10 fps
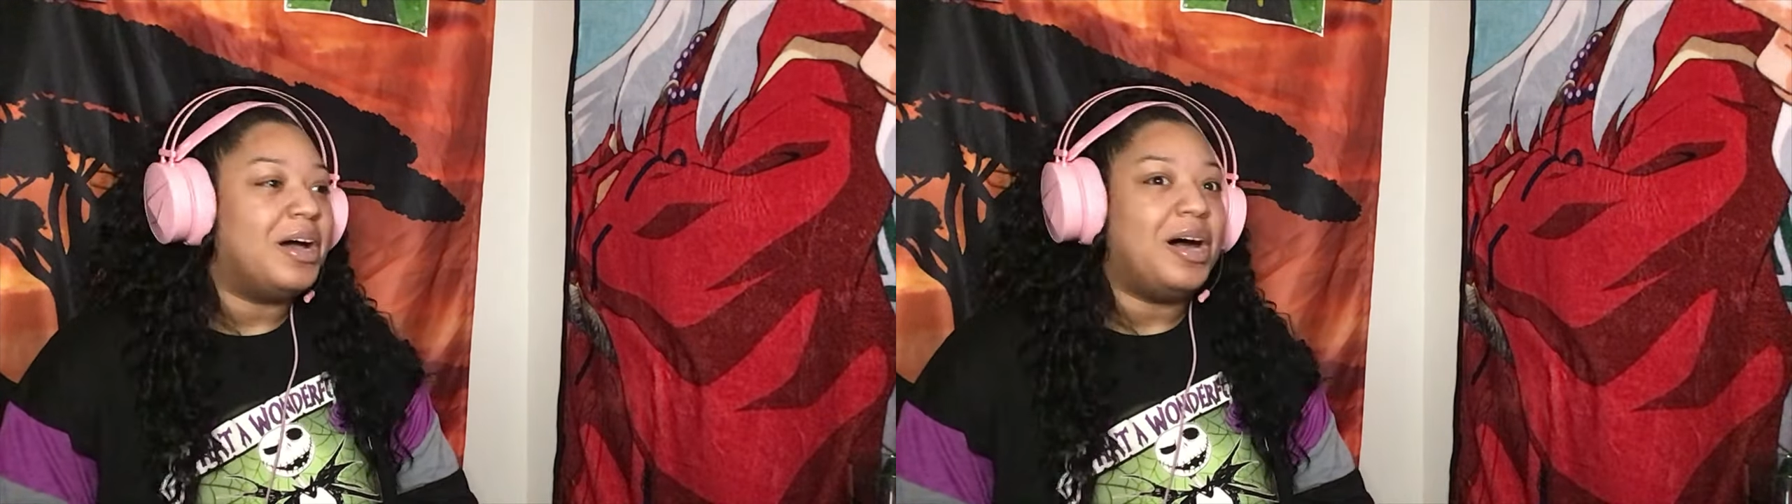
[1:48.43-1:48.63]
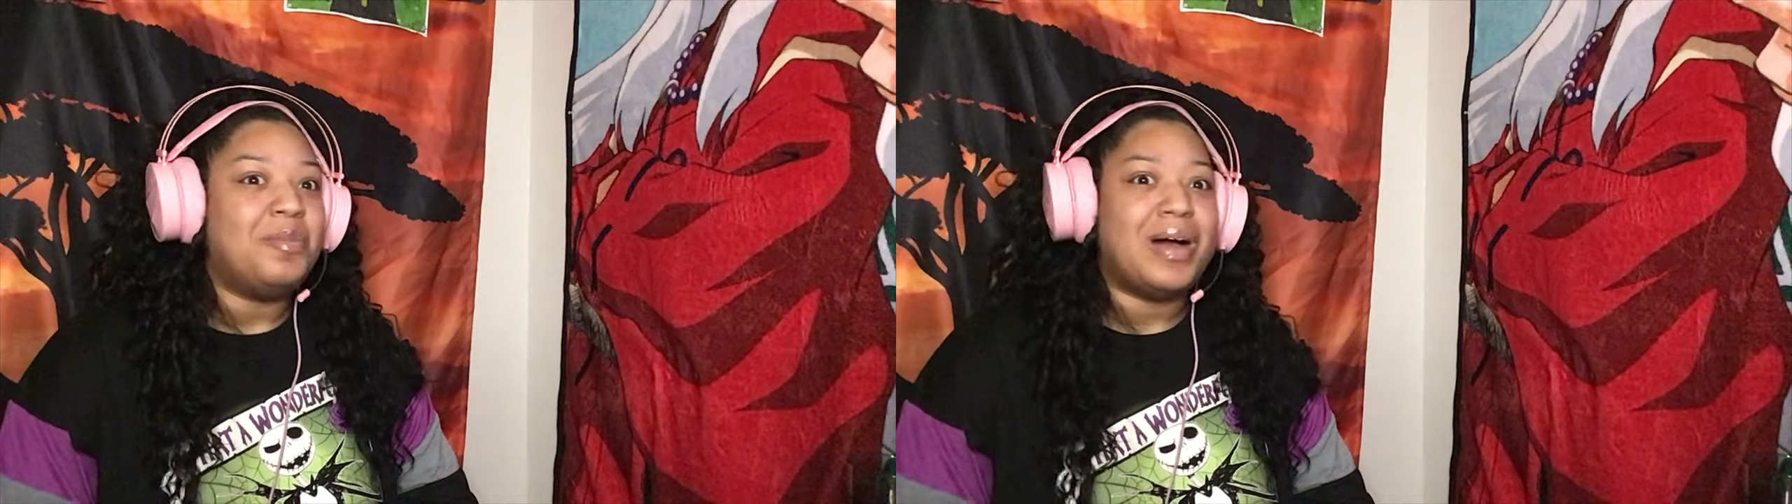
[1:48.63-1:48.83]

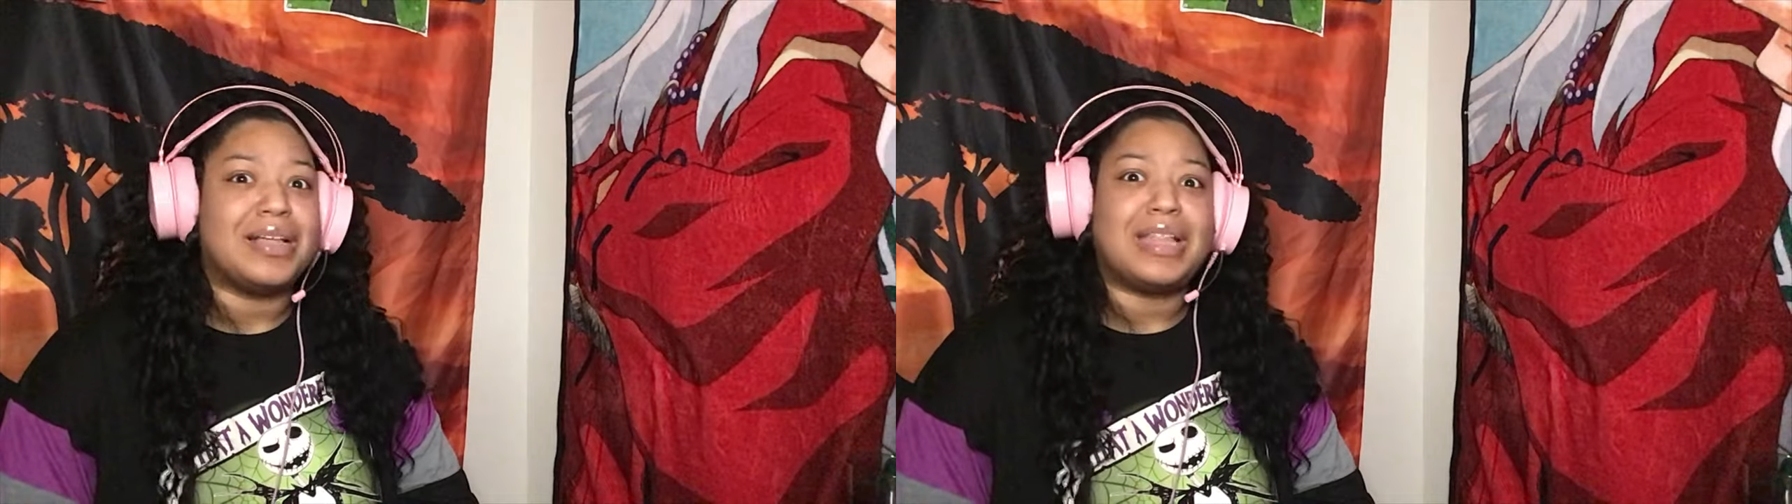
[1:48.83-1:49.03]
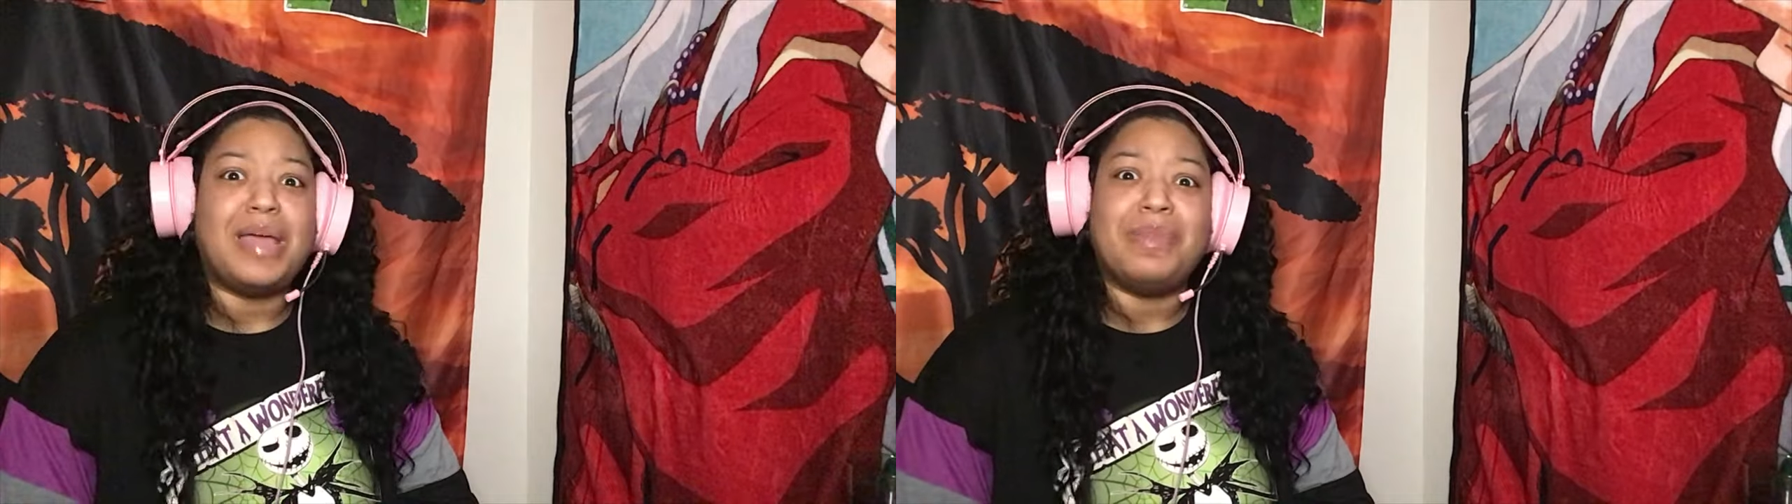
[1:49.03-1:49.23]
Oh my,
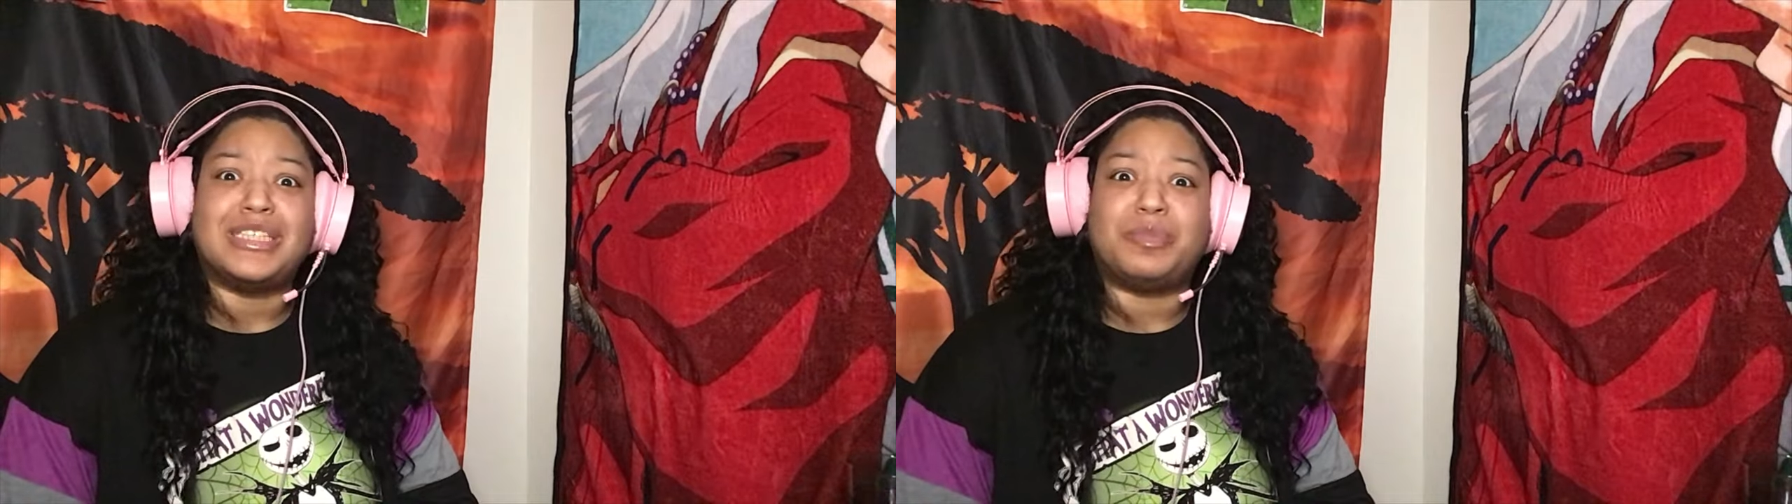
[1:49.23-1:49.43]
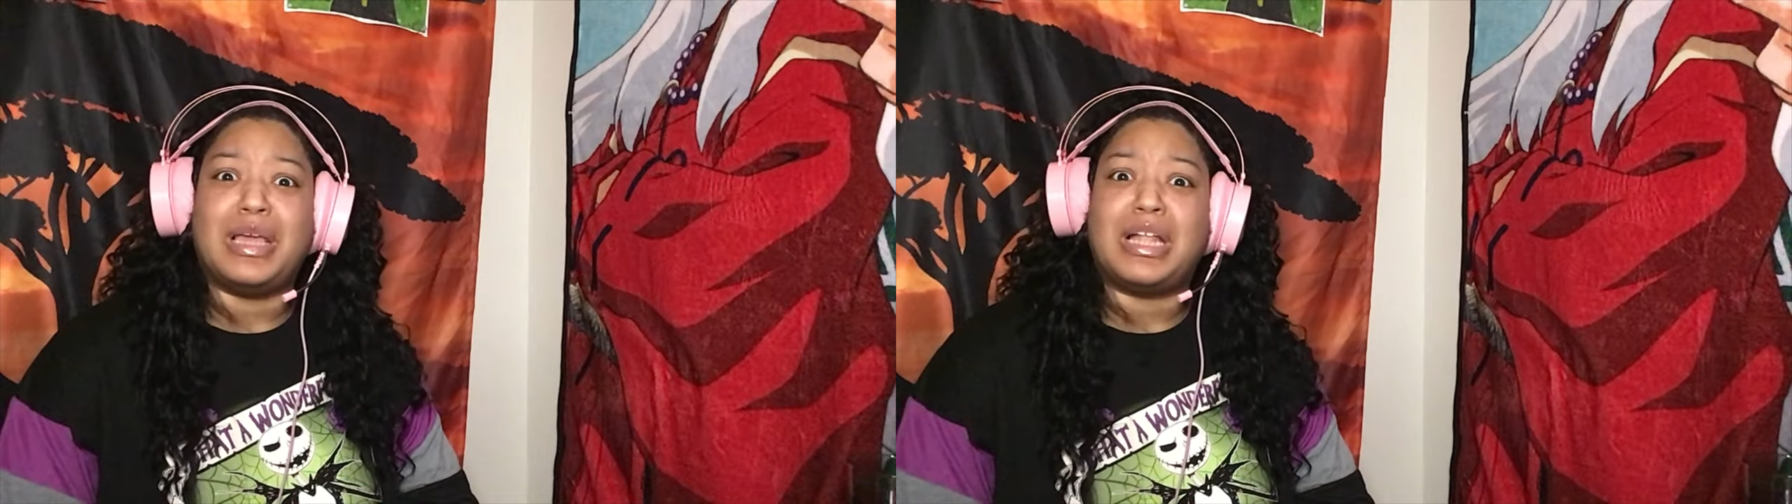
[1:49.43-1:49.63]
they
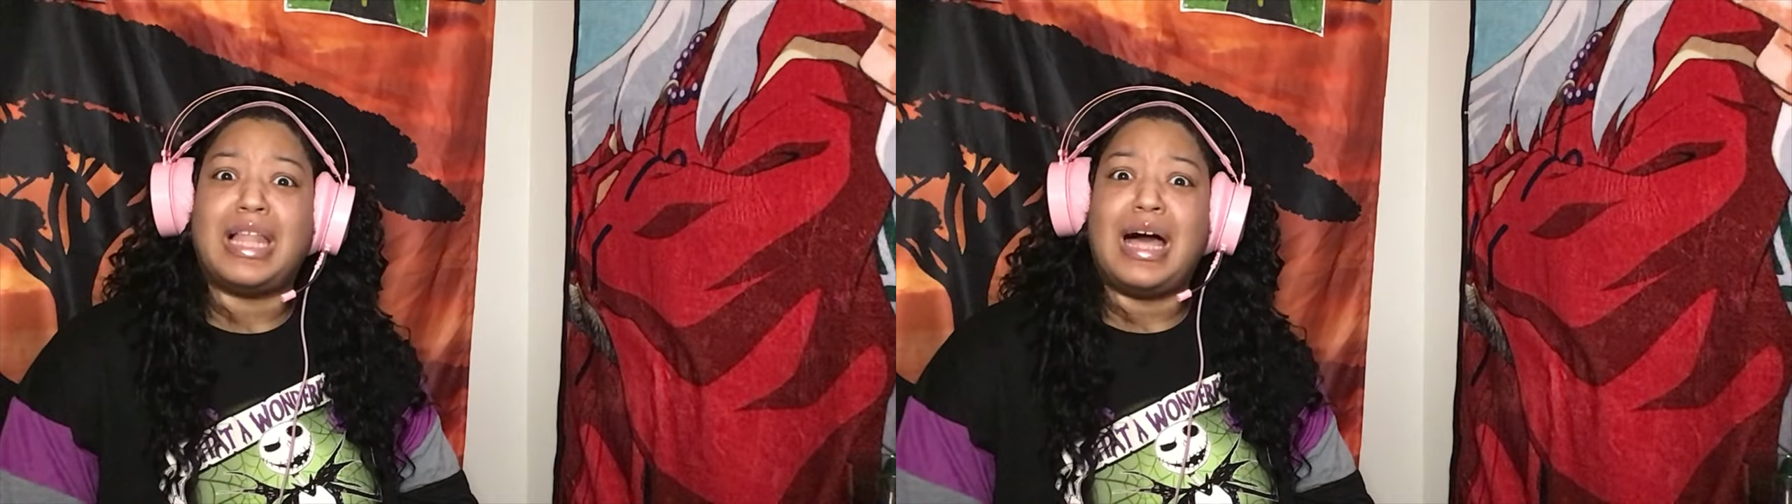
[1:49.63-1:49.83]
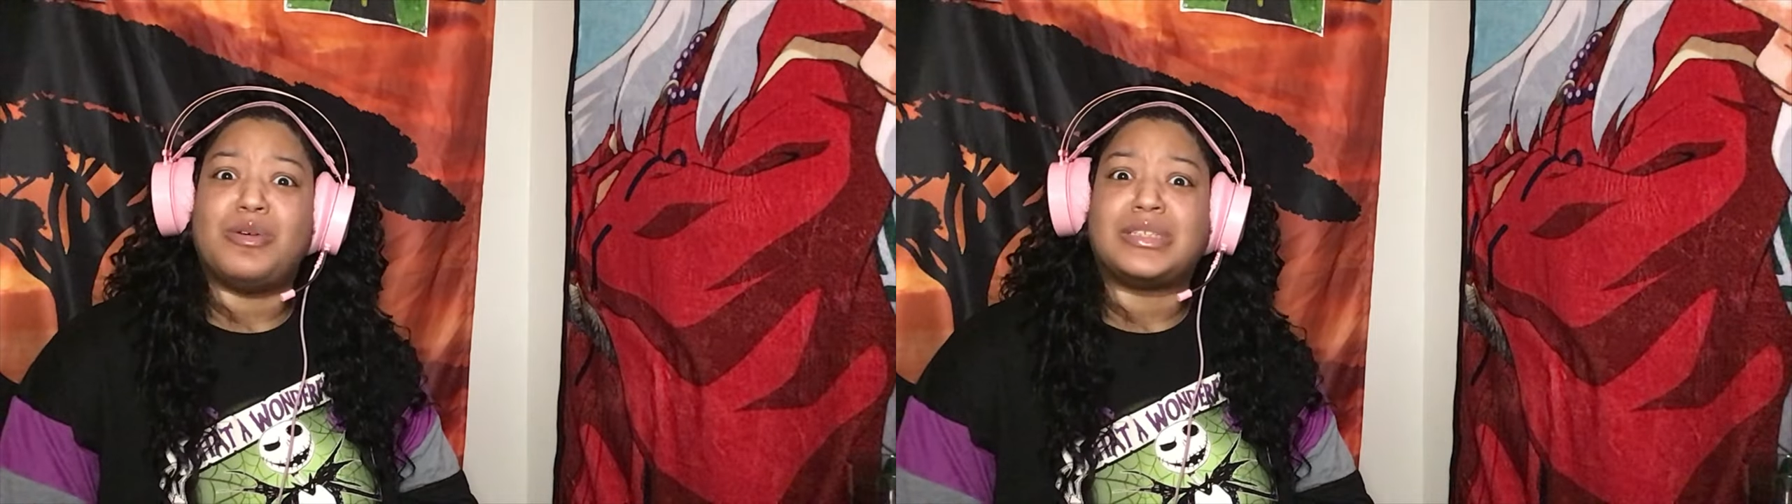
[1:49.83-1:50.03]
must be
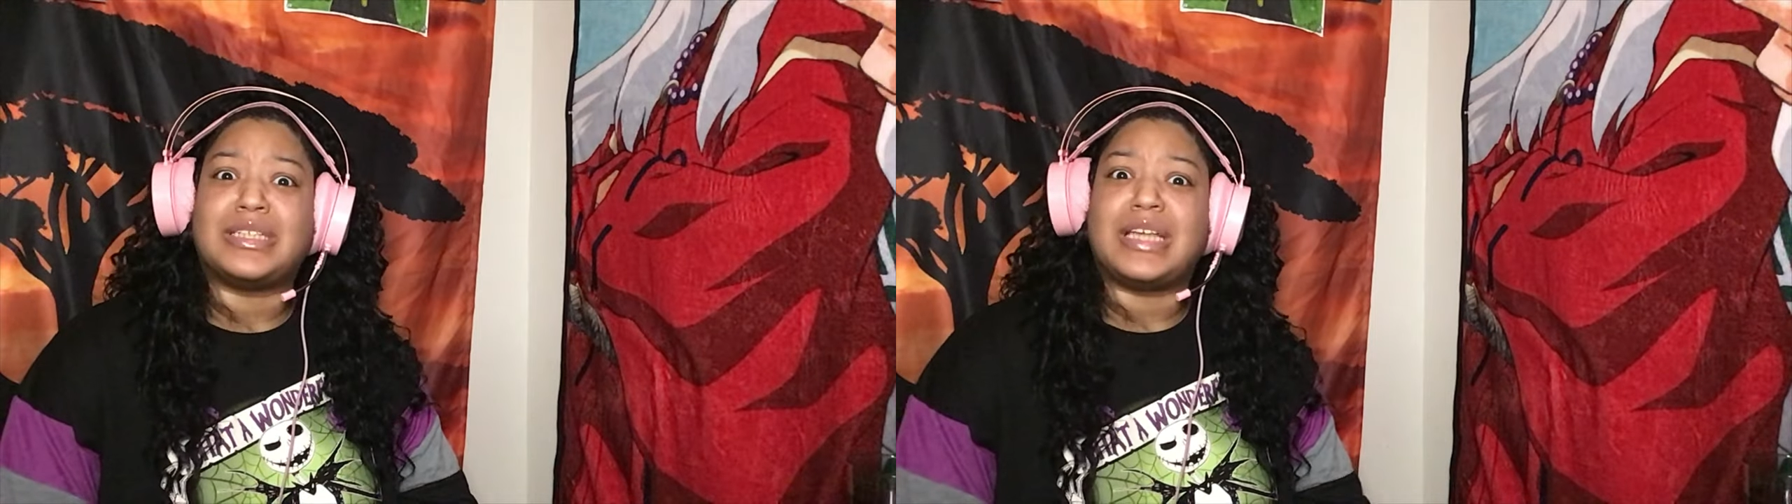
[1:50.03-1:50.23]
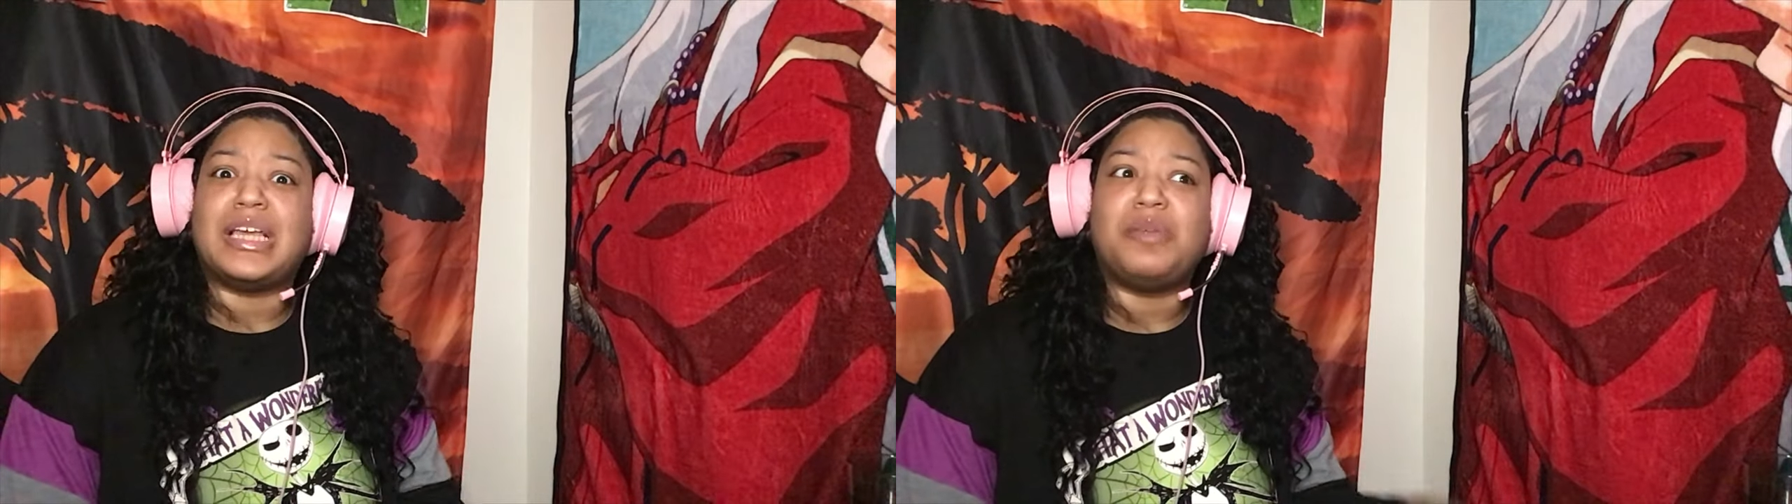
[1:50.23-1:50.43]
close,
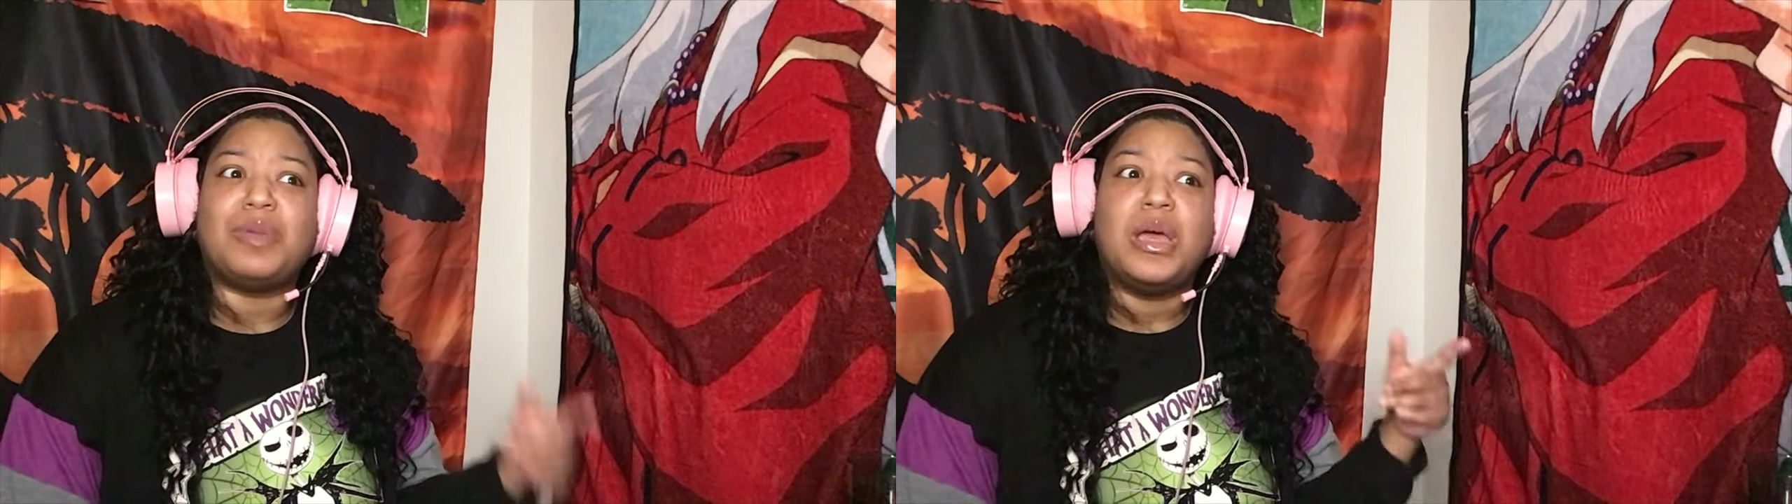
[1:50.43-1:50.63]
because